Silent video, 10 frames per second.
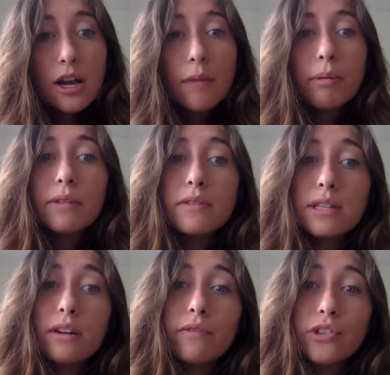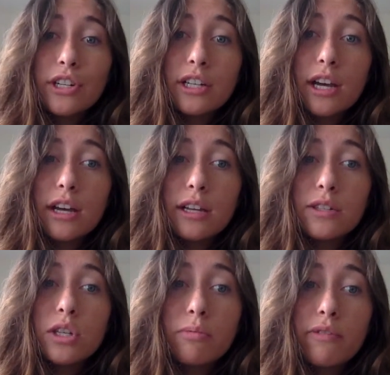but in the state of Virginia, it's
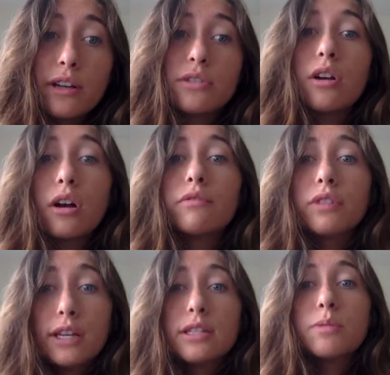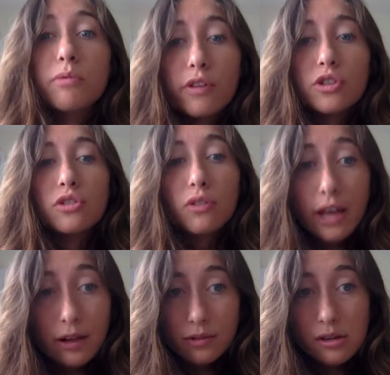Supervisor of Licensed Professional
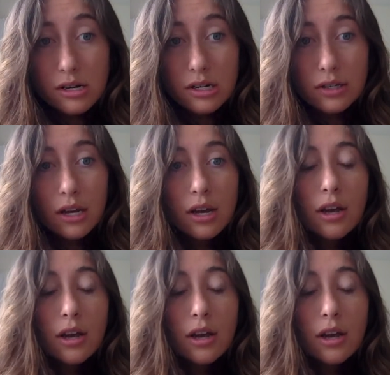Counselors.